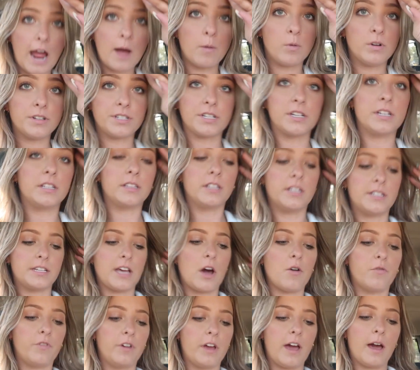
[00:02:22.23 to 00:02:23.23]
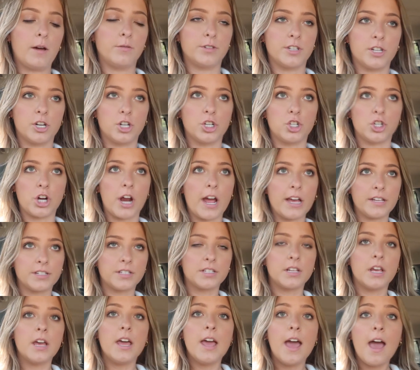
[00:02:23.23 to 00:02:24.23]
I wasn't in this outfit, I was in a dress.
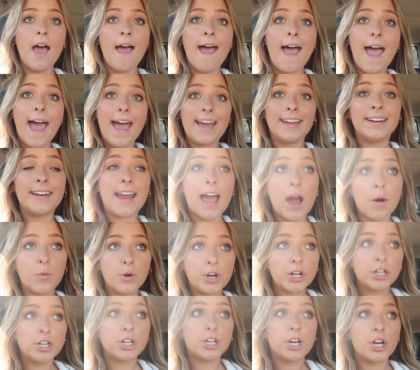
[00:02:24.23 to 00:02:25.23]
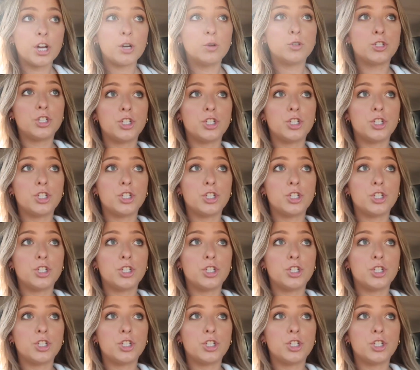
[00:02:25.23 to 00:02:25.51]
And now we're gonna go